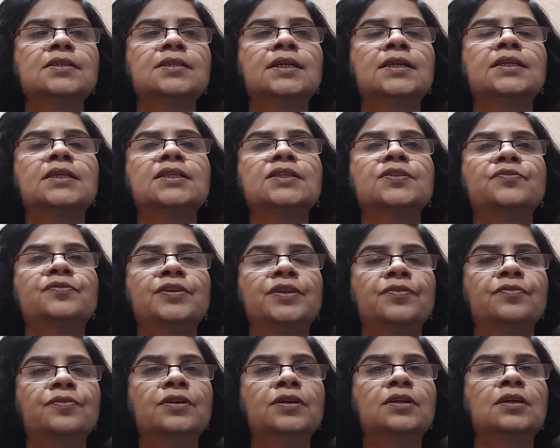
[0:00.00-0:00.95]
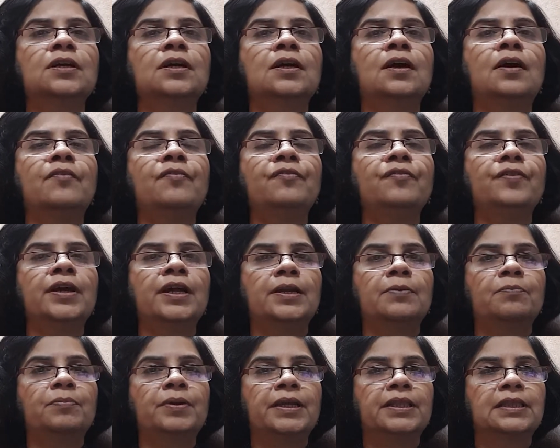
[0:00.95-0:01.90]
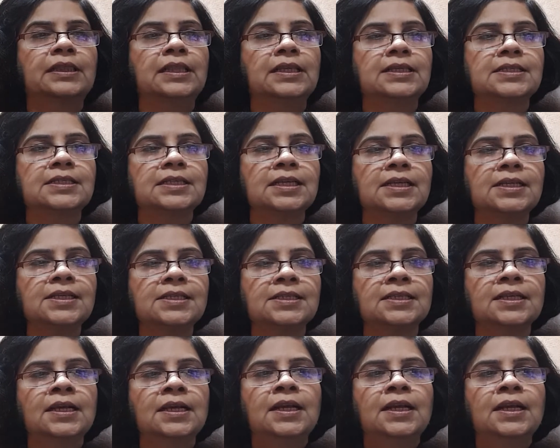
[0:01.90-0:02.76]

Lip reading: that is fever, cough, and breathlessness.